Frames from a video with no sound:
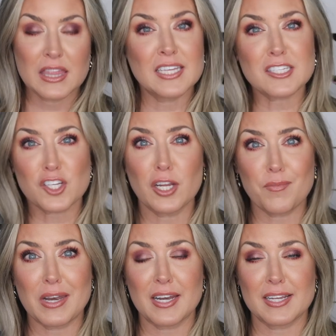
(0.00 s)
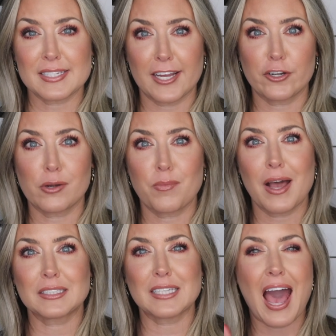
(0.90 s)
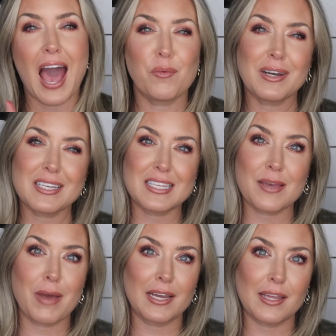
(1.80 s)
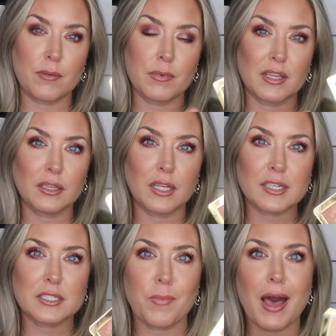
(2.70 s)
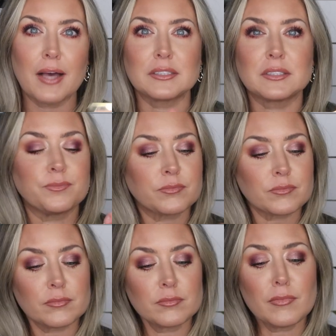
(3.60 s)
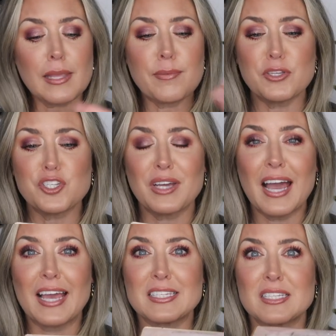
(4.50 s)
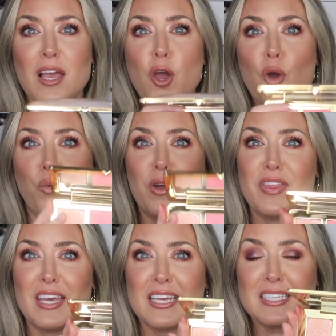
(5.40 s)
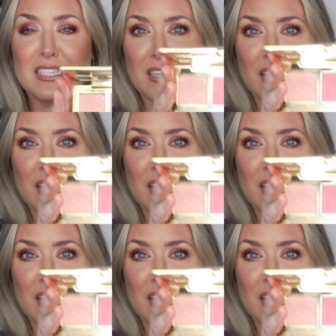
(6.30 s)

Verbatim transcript: this could have been in a standard box. I want to say mine came in the luxe box. But you guys, when this